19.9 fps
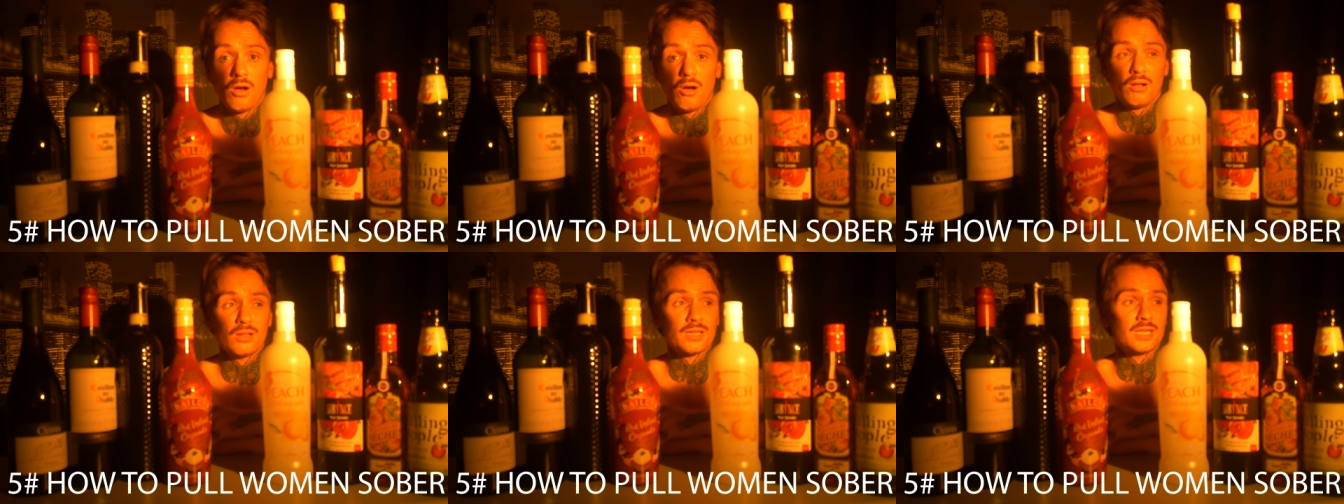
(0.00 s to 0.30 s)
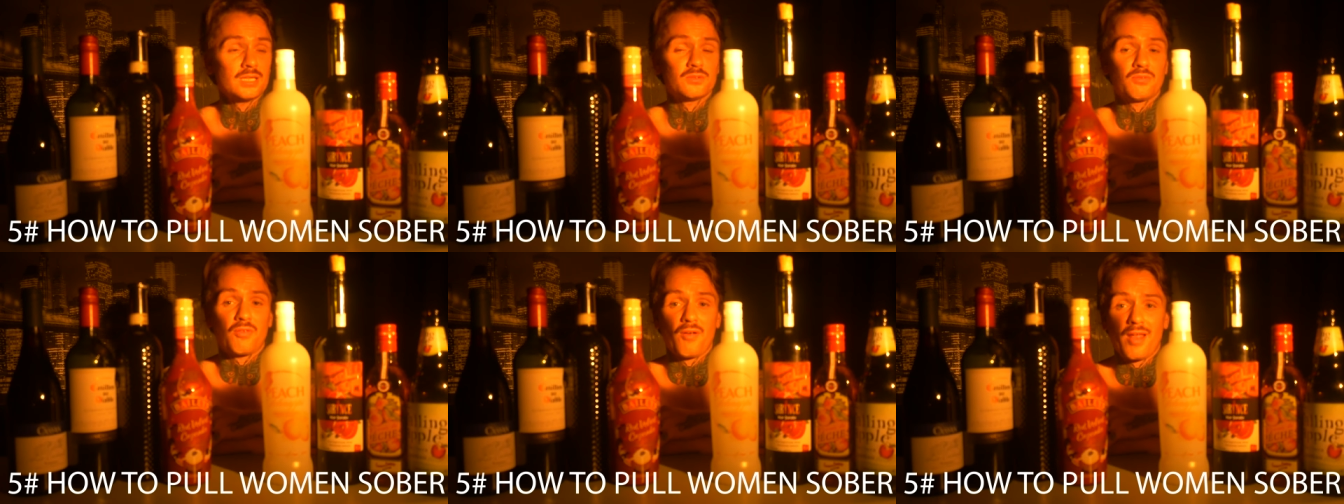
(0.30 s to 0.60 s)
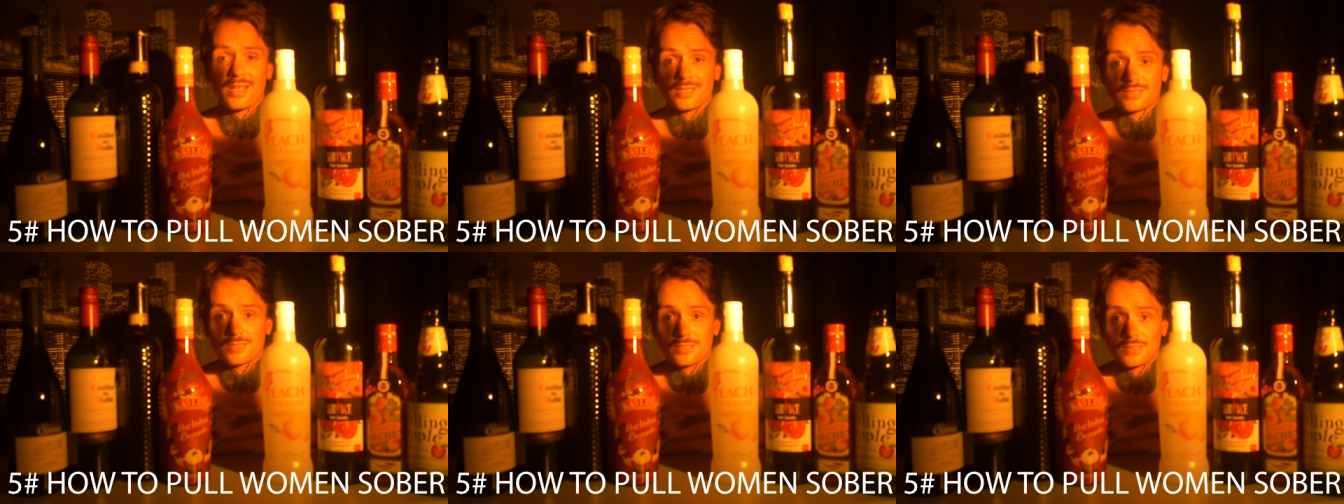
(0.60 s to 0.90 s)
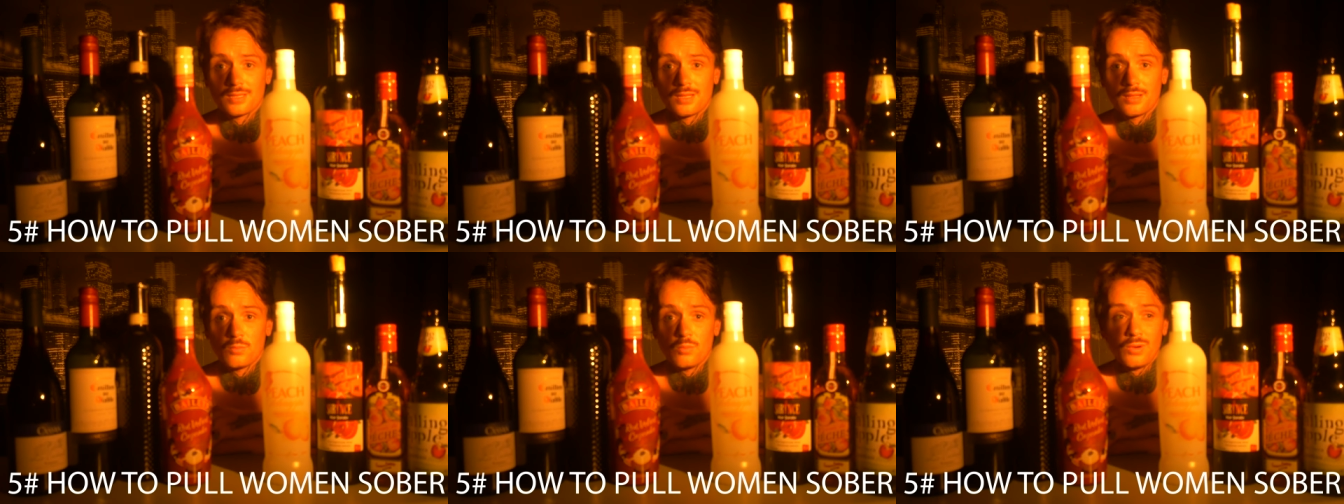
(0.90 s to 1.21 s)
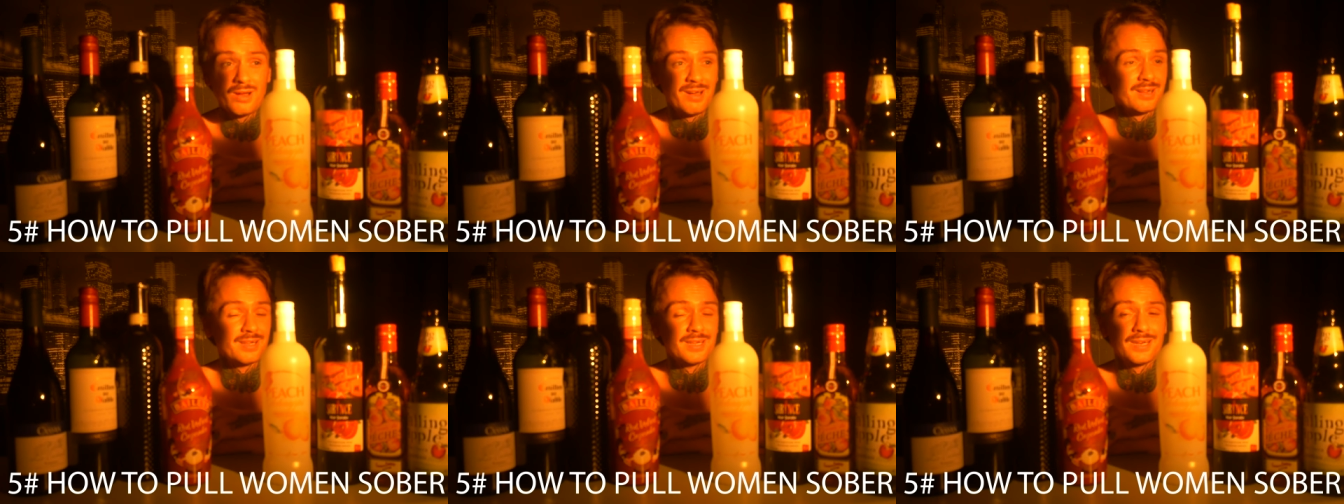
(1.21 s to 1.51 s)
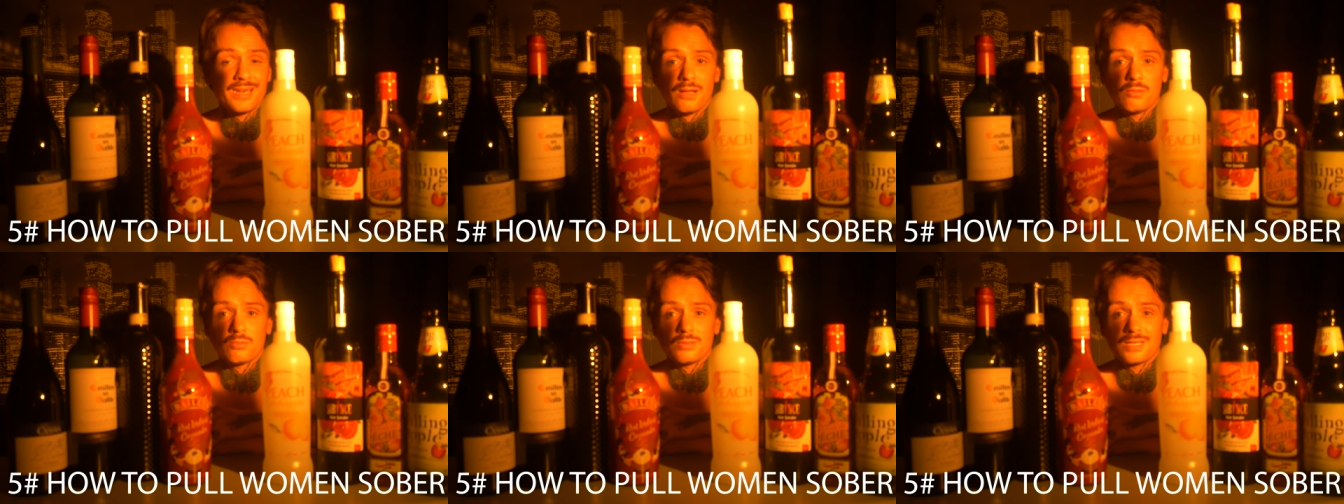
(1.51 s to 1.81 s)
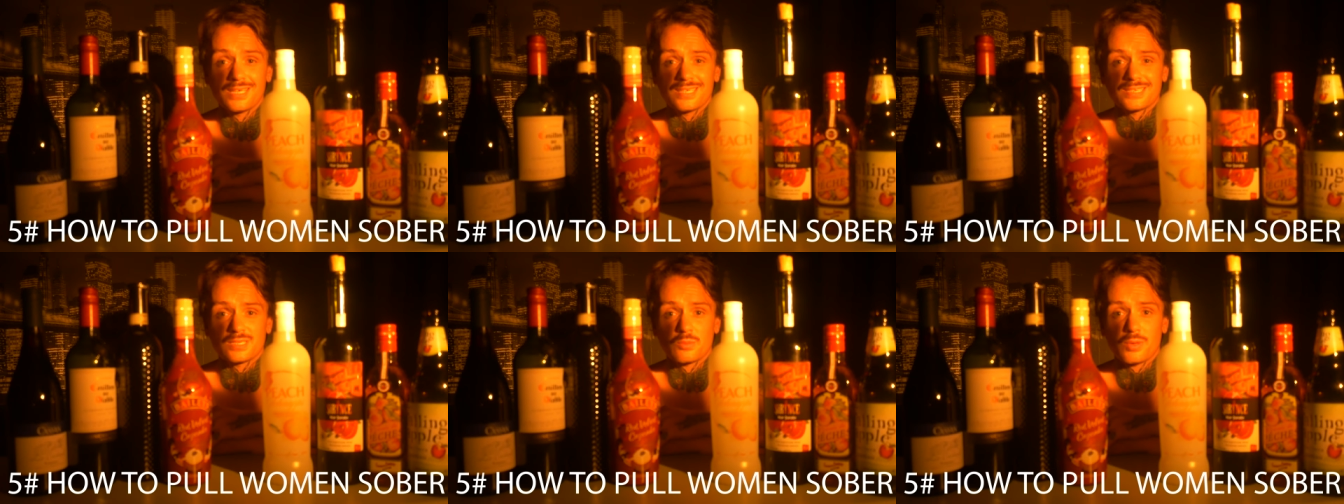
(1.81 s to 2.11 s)
All these friends, where did he now?
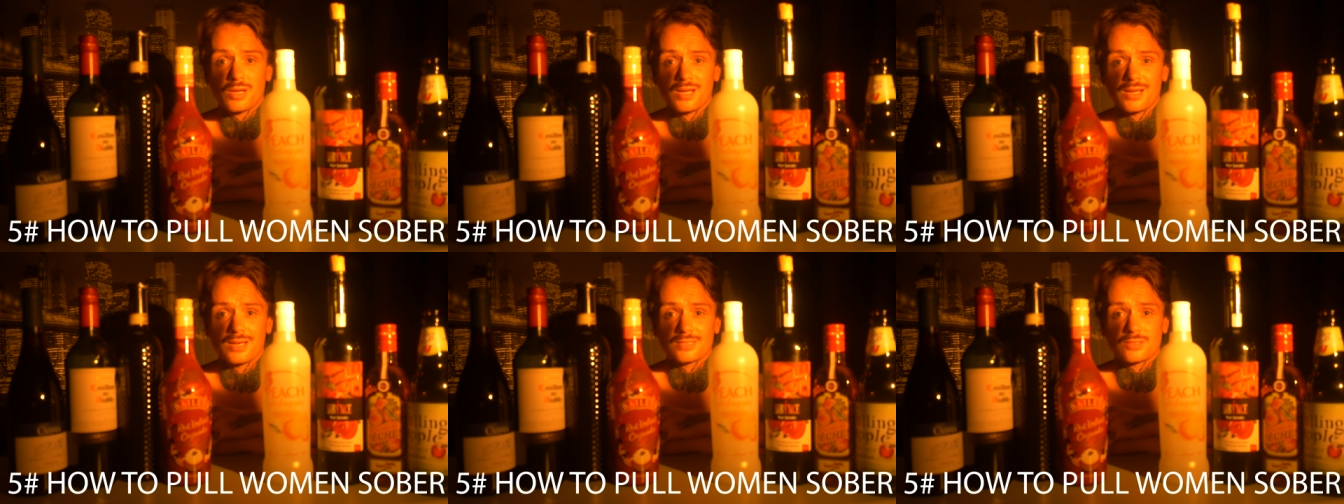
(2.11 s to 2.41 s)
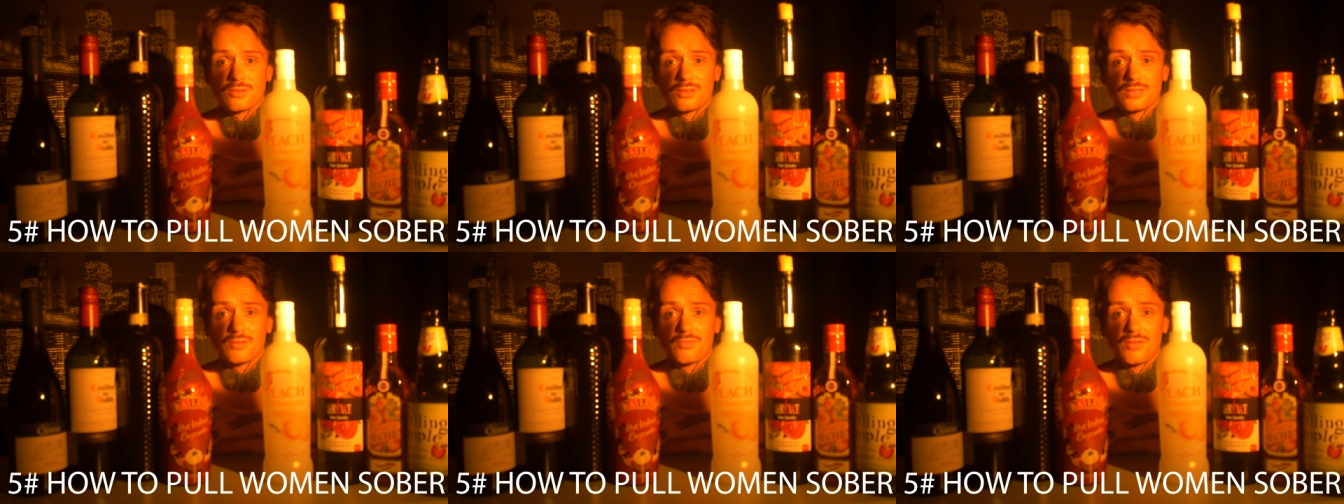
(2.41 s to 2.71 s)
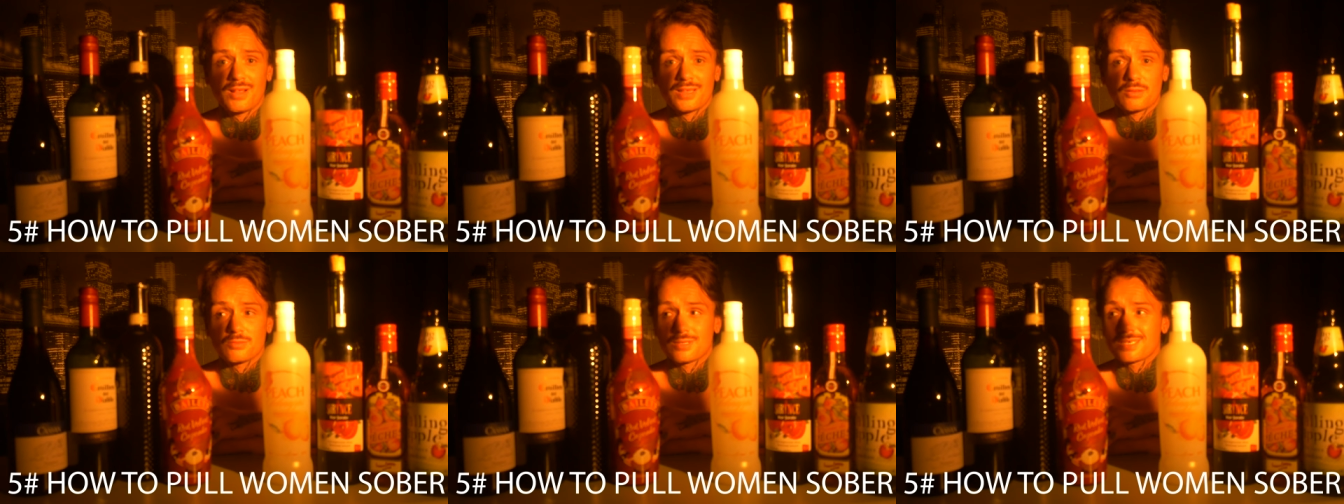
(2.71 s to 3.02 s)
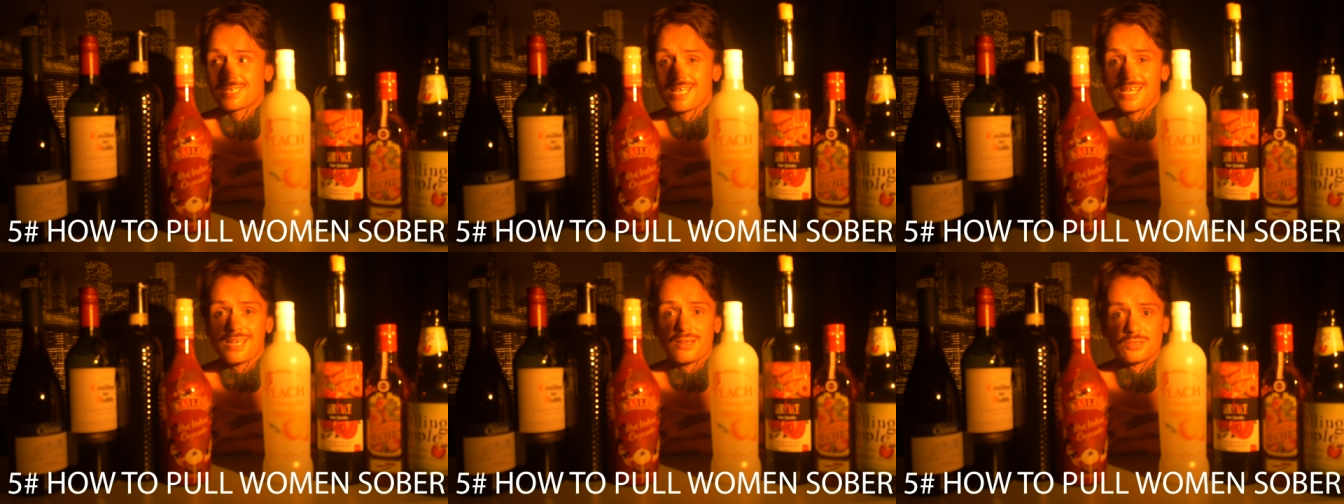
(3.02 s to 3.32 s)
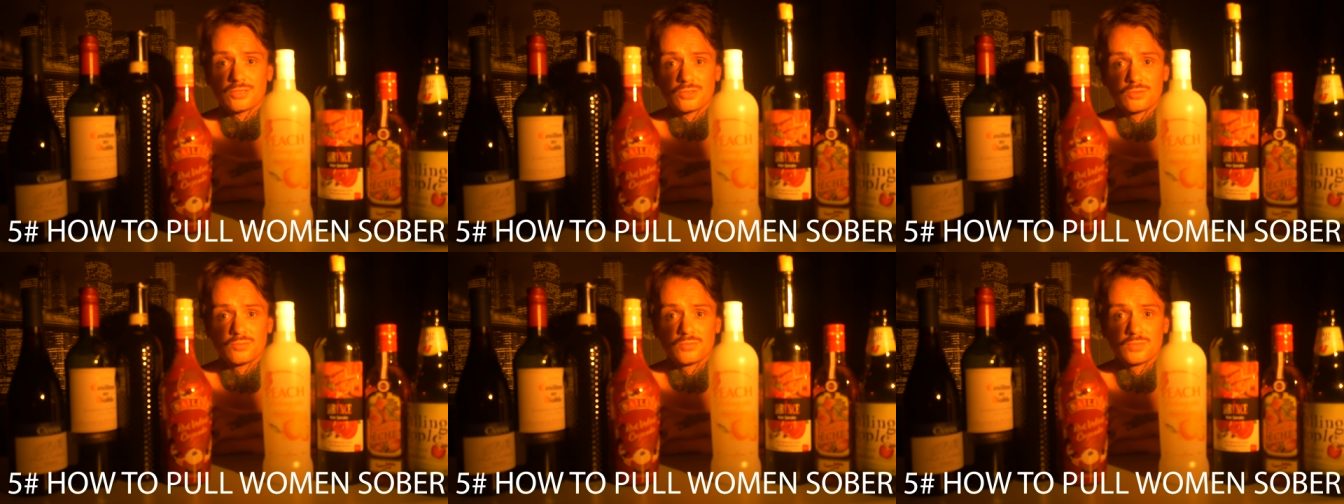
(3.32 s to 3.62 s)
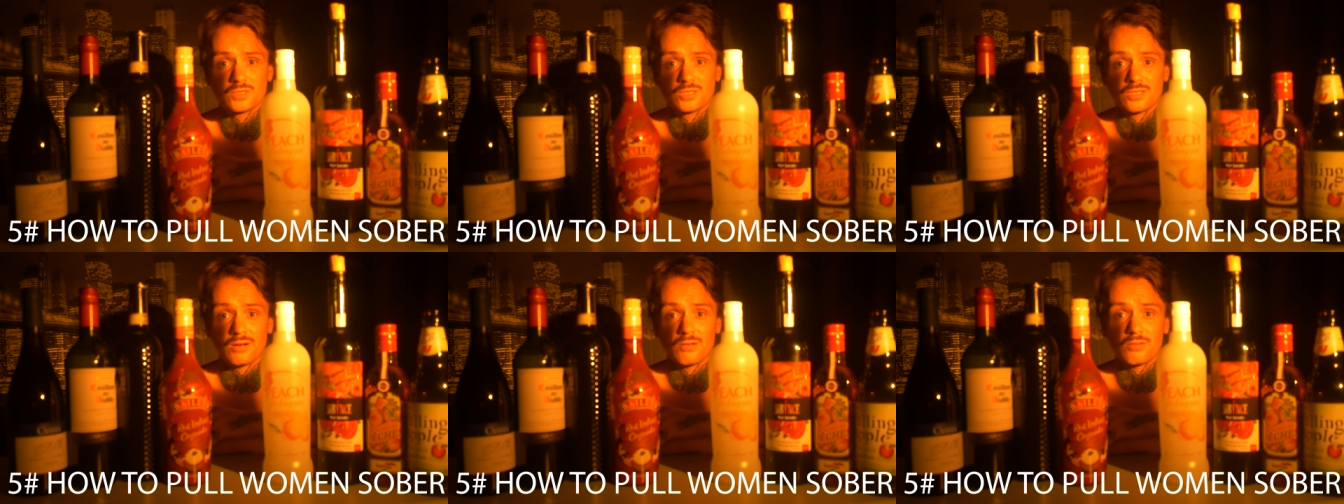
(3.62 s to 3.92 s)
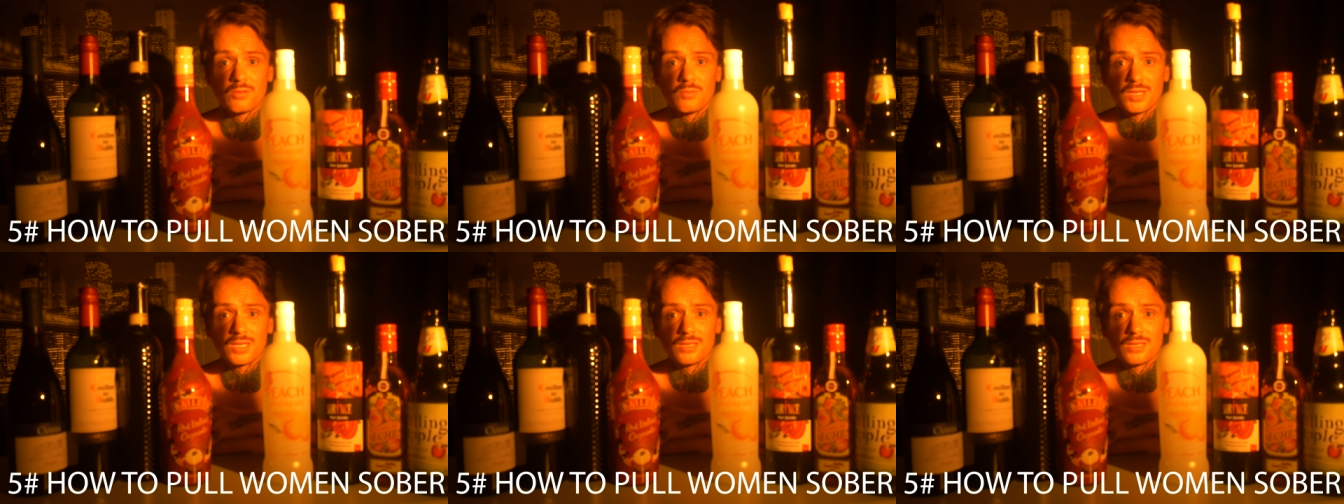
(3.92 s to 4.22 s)
They disappeared. It's like they fell down the sink or something. Do you know what I